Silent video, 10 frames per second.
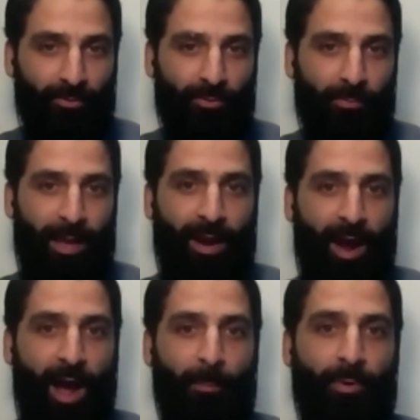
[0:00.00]
to make
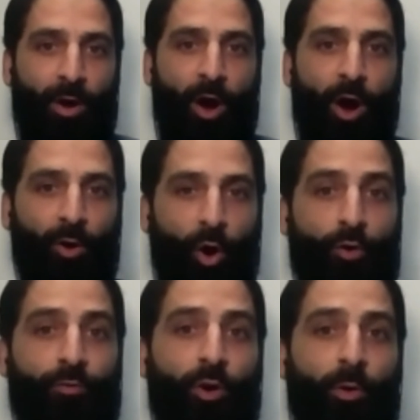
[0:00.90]
up our
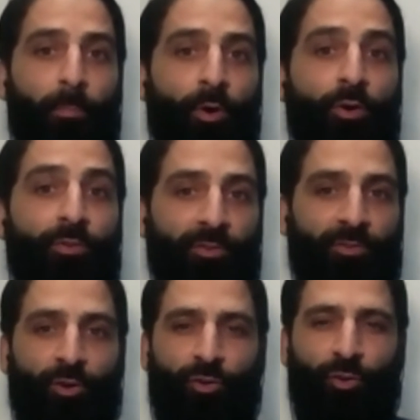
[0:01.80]
overall process
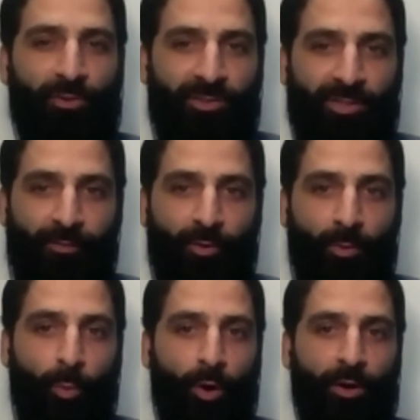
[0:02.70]
across several
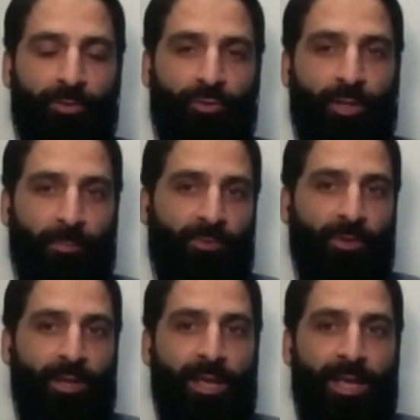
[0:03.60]
work streams.
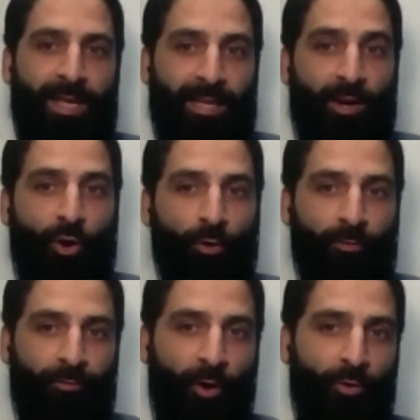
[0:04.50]
The core
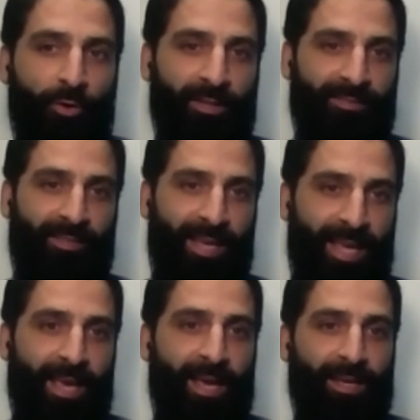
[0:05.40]
focus
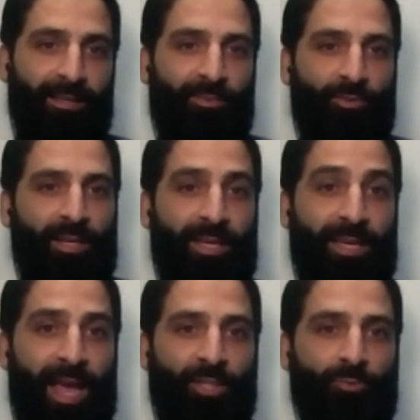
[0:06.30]
here is to
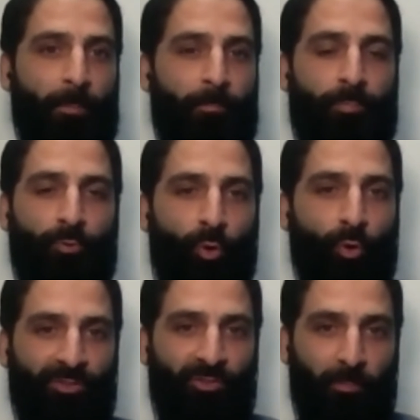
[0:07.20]
engage with a broad
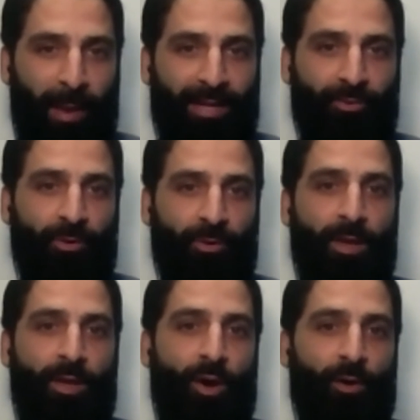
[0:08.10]
spectrum
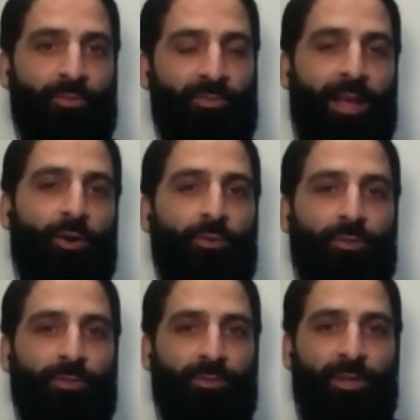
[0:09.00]
of
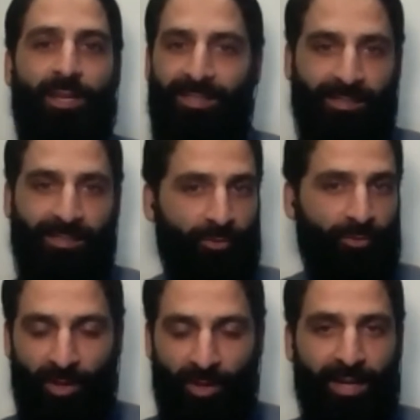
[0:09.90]
stakeholders, civil
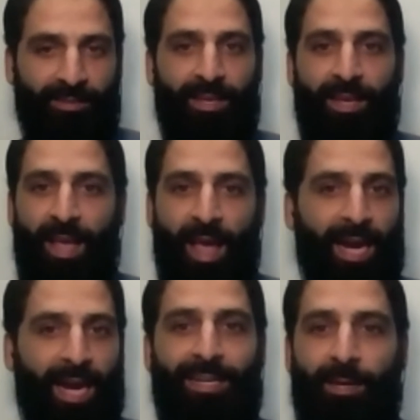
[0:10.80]
society,
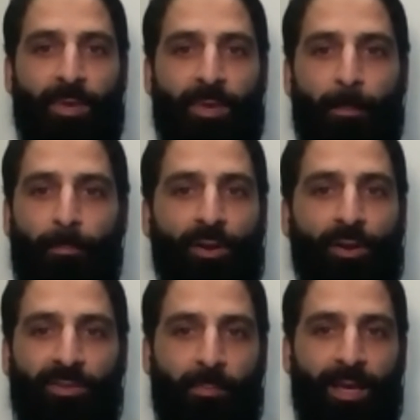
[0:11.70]
academia,
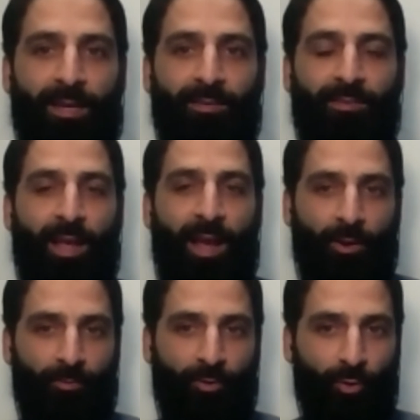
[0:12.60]
policymakers, and
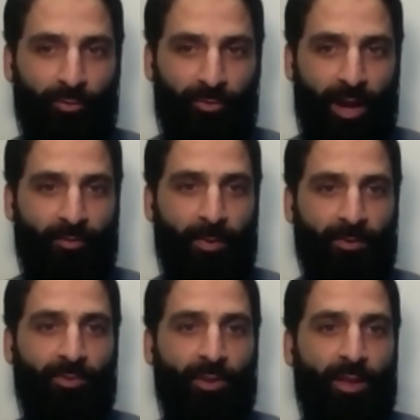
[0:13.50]
of course,
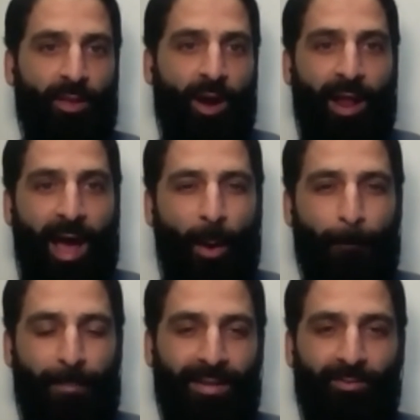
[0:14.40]
governments, on how
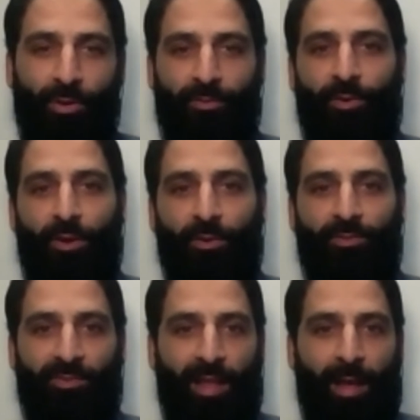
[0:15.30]
best to advance
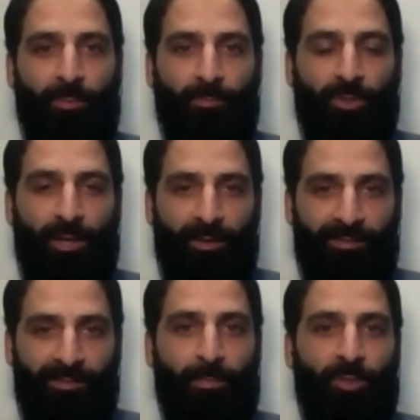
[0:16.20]
the
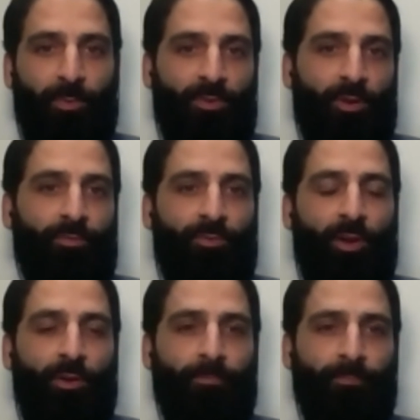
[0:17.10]
establishment of the
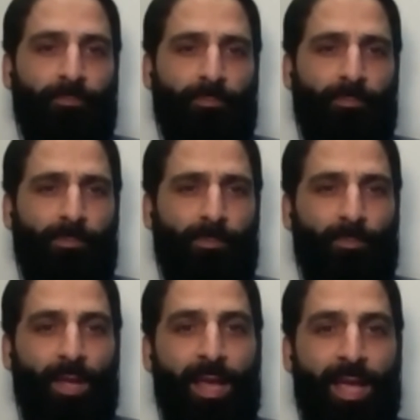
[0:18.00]
zone.
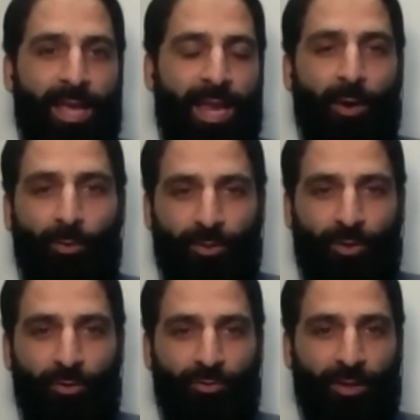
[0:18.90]
Here, I will just go
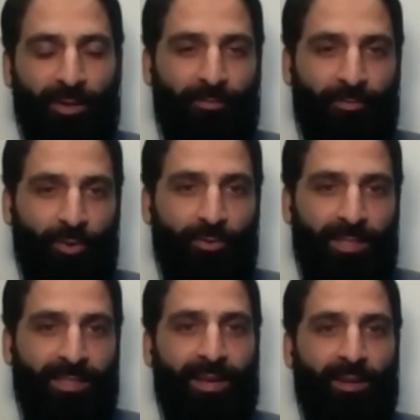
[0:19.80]
into a few
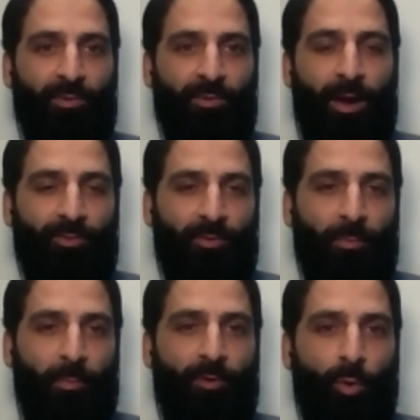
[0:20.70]
details about some of our
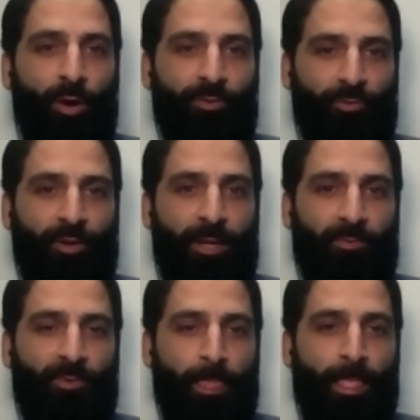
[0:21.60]
work streams,
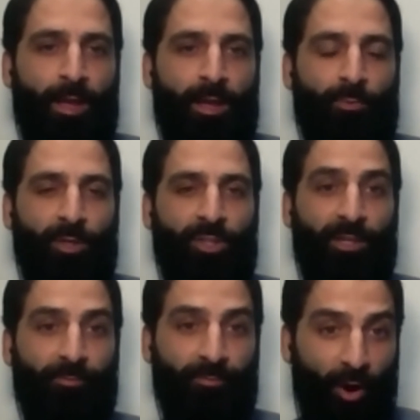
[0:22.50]
which
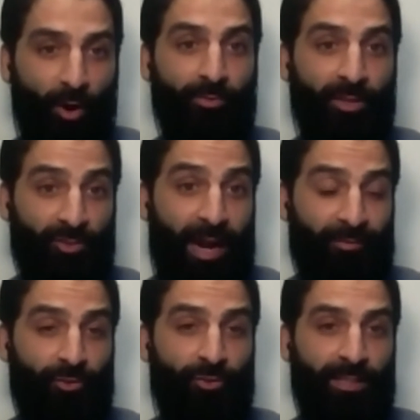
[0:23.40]
involves the draft
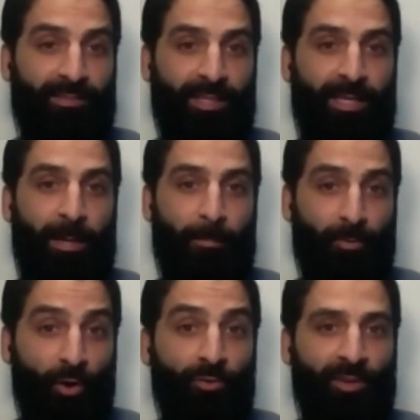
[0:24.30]
treaty
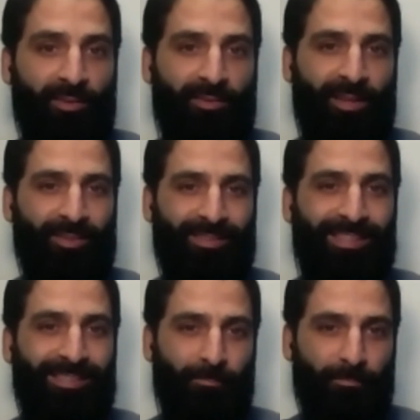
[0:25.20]
process. Now, this
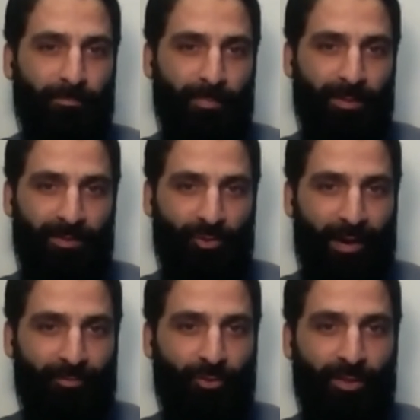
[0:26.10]
draft
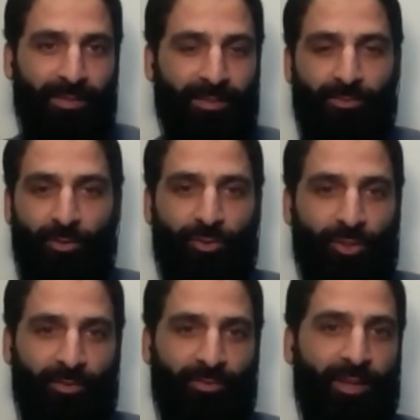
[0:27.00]
treaty is not
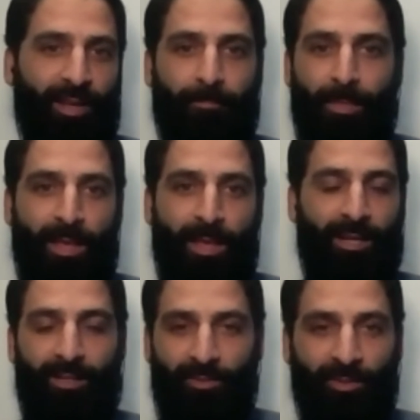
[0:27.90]
just,
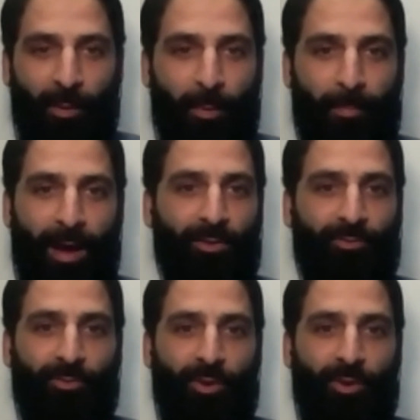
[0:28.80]
it doesn't come about